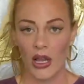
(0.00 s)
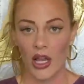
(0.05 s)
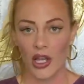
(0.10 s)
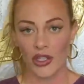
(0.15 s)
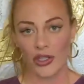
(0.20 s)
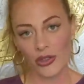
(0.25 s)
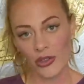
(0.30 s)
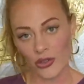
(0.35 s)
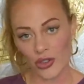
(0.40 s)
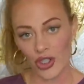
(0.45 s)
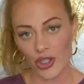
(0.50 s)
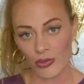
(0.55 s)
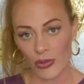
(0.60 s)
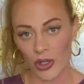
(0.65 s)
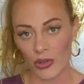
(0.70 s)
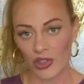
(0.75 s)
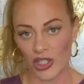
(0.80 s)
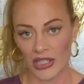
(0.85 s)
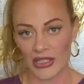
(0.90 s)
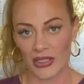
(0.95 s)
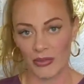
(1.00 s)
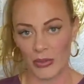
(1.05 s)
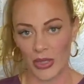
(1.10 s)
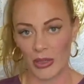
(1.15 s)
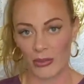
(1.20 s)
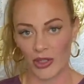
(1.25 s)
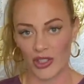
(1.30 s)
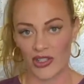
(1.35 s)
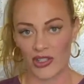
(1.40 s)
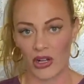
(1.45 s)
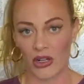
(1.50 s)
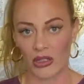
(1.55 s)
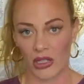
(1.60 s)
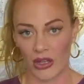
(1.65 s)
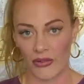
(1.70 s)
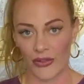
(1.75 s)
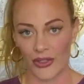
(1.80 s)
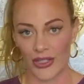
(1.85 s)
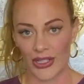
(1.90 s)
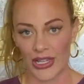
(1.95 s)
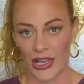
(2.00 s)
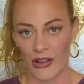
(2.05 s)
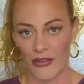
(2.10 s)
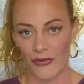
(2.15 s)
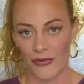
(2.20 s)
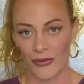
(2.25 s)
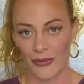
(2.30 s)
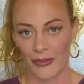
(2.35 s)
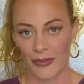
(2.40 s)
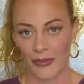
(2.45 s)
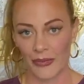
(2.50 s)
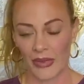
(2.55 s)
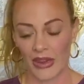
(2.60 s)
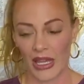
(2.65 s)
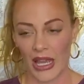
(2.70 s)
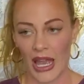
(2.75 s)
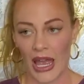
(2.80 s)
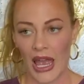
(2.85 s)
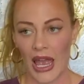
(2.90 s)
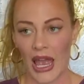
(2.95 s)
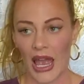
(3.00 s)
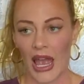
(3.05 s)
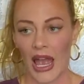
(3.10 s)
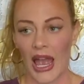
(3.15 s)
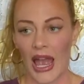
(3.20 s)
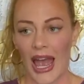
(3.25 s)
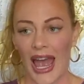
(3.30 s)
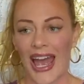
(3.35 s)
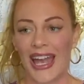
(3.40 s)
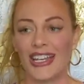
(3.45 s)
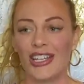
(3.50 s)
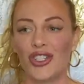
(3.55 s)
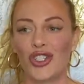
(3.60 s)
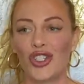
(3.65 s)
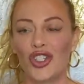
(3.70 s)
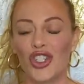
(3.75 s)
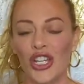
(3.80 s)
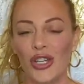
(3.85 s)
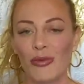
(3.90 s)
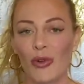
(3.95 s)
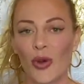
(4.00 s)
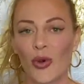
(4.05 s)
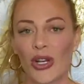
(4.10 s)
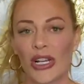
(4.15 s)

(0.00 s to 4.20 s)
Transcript: You know, she wrote Justin Bieber's song, Love Yourself. And she wrote